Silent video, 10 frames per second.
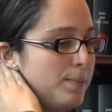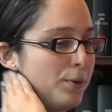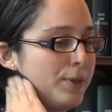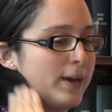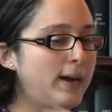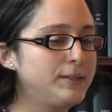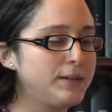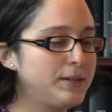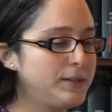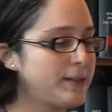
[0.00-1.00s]
both the
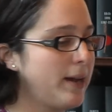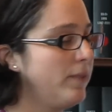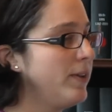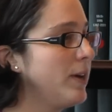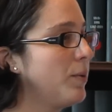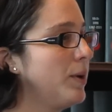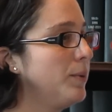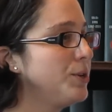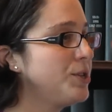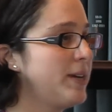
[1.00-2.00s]
content and style of the inquiry
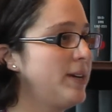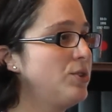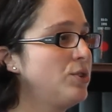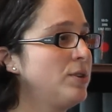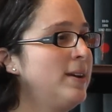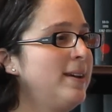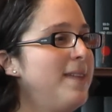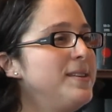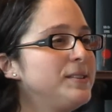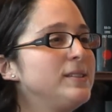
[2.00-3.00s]
will change.
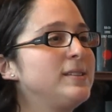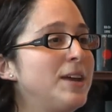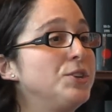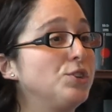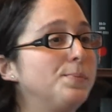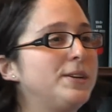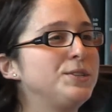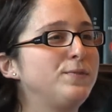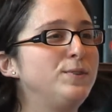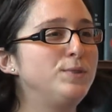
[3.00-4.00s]
And this is essential
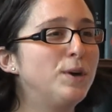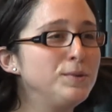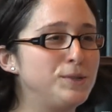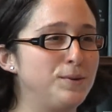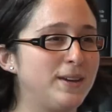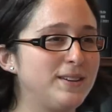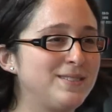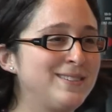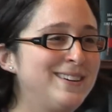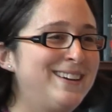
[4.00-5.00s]
because if you don't do
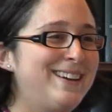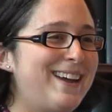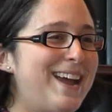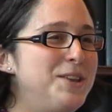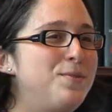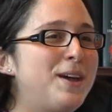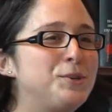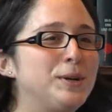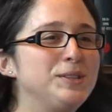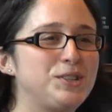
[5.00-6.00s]
this, and you then
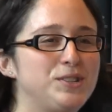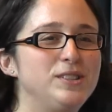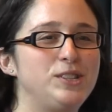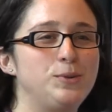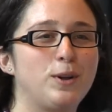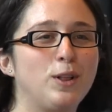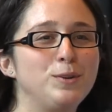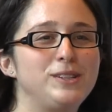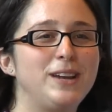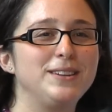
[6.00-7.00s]
transition into a
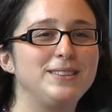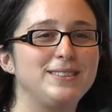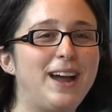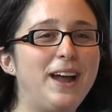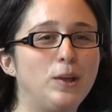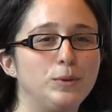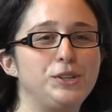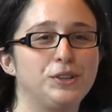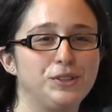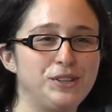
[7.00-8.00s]
closed-ended style,
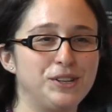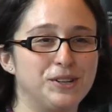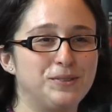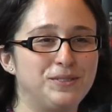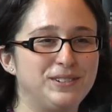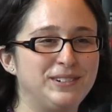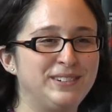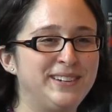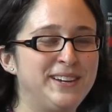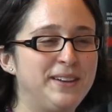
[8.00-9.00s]
which you'll do,
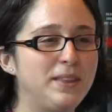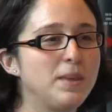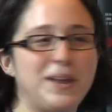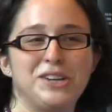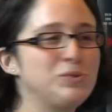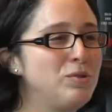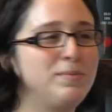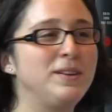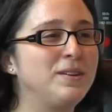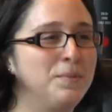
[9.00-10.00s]
then the patient will
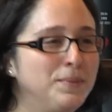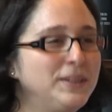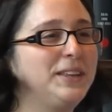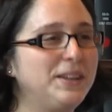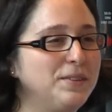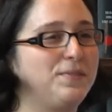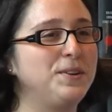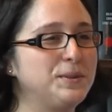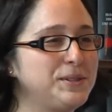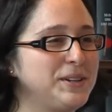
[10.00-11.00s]
be completely
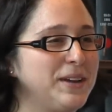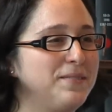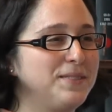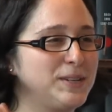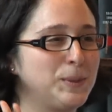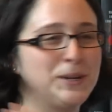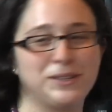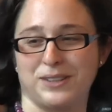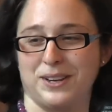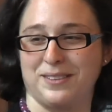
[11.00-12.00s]
confused, and I've
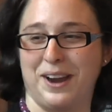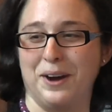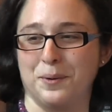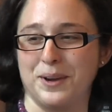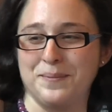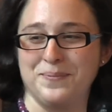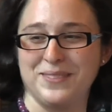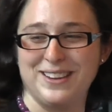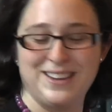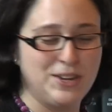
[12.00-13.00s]
experienced it the hard way.
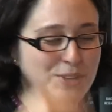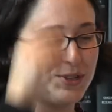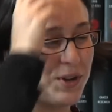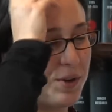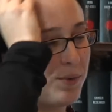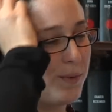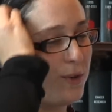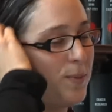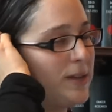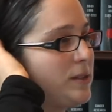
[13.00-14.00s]
So
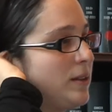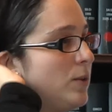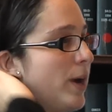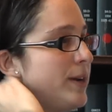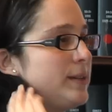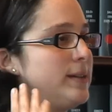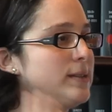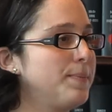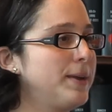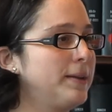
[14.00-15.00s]
you basically want to say
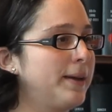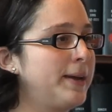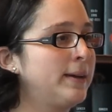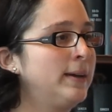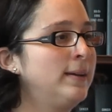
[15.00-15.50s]
something like,